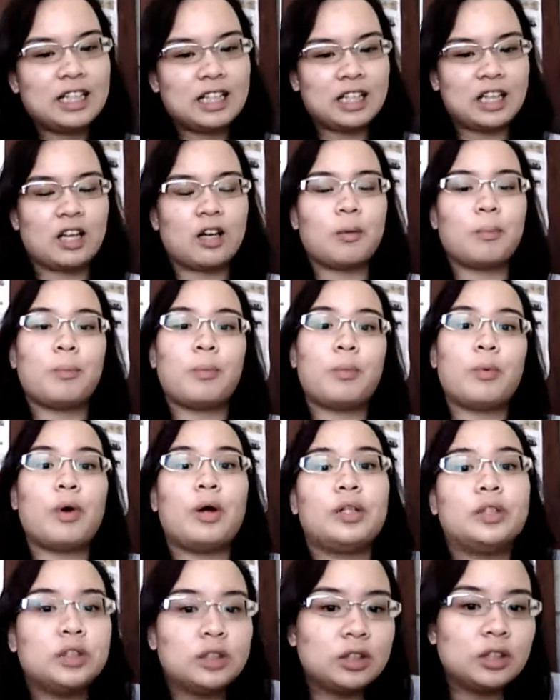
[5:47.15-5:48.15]
Like
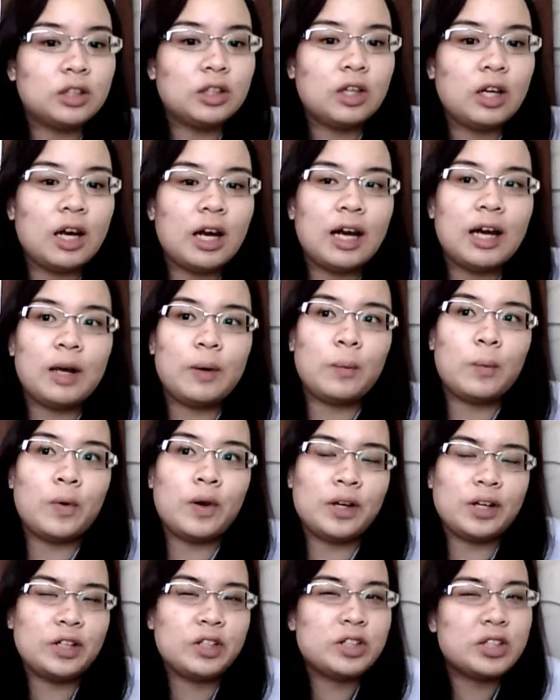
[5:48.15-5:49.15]
bronzer, I
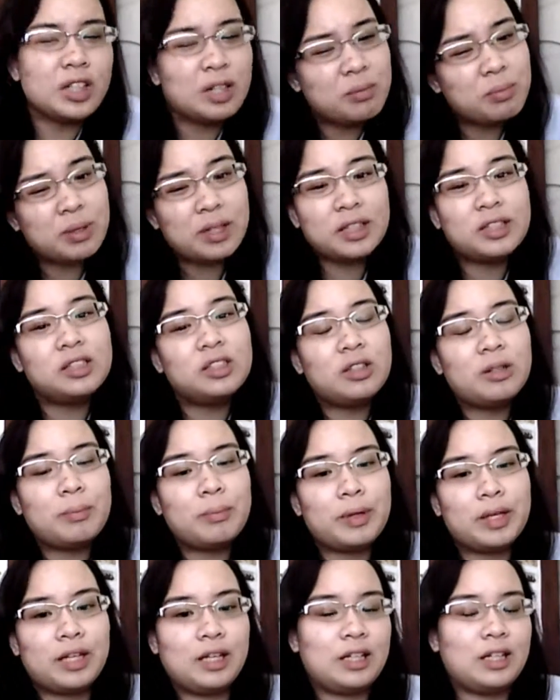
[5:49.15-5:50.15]
want to try bronzer,
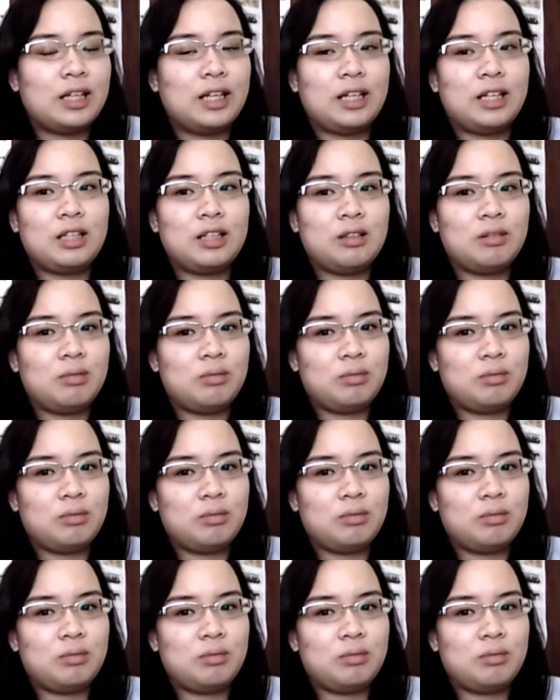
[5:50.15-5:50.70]
but like